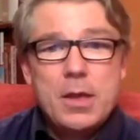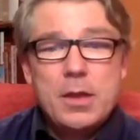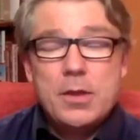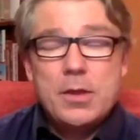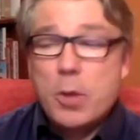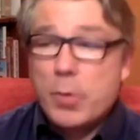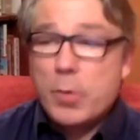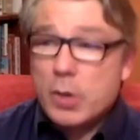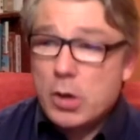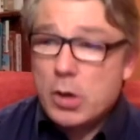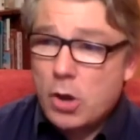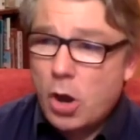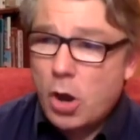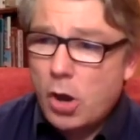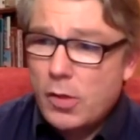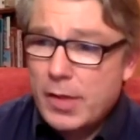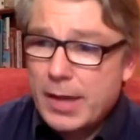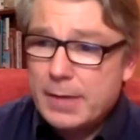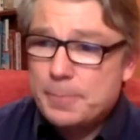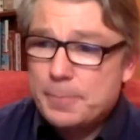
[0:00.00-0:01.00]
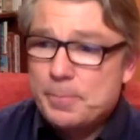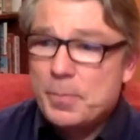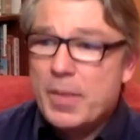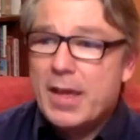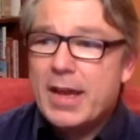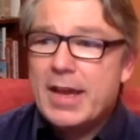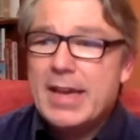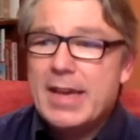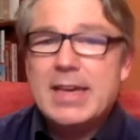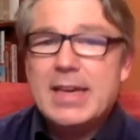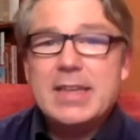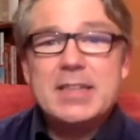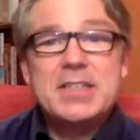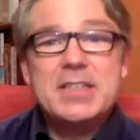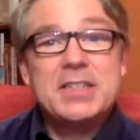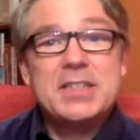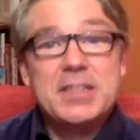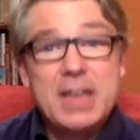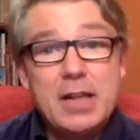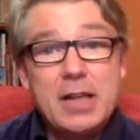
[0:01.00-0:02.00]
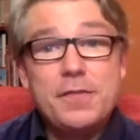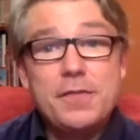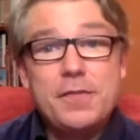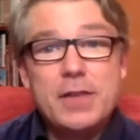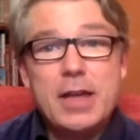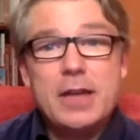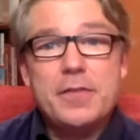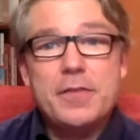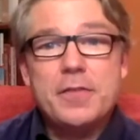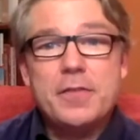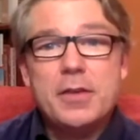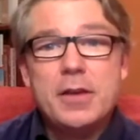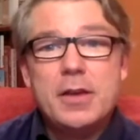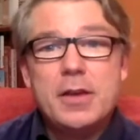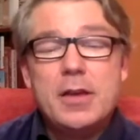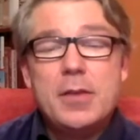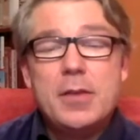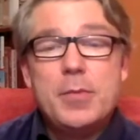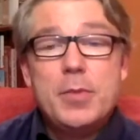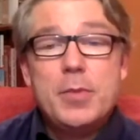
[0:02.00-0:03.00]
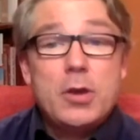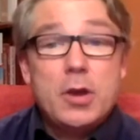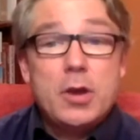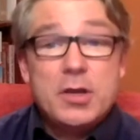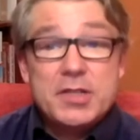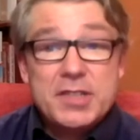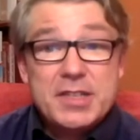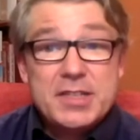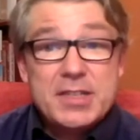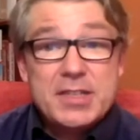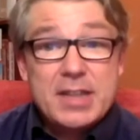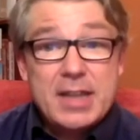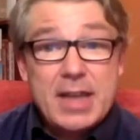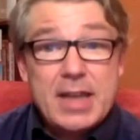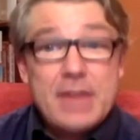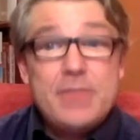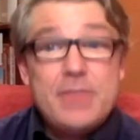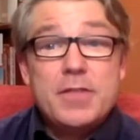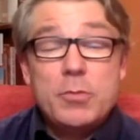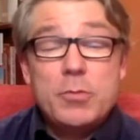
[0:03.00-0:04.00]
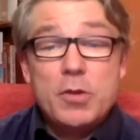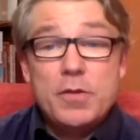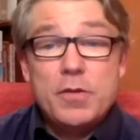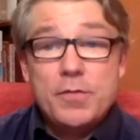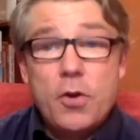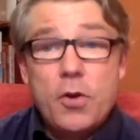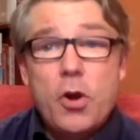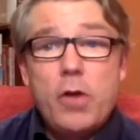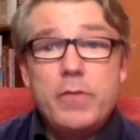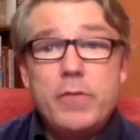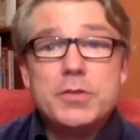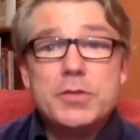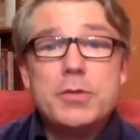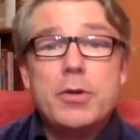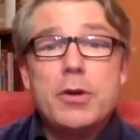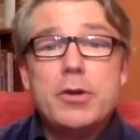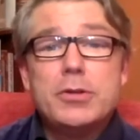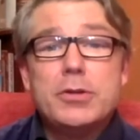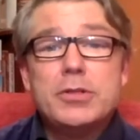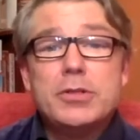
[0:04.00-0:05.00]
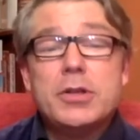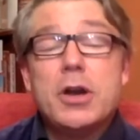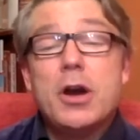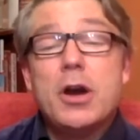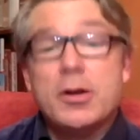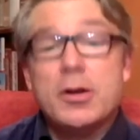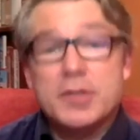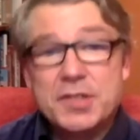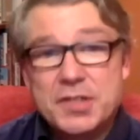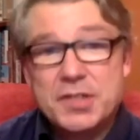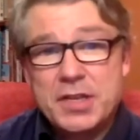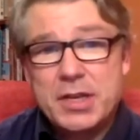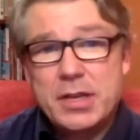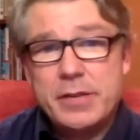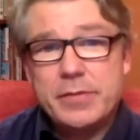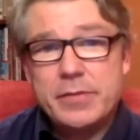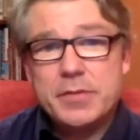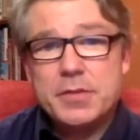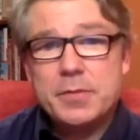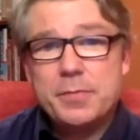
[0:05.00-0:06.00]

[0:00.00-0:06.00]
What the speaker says: Now, we could call that a self-life, because it is a life that revolves around ourselves.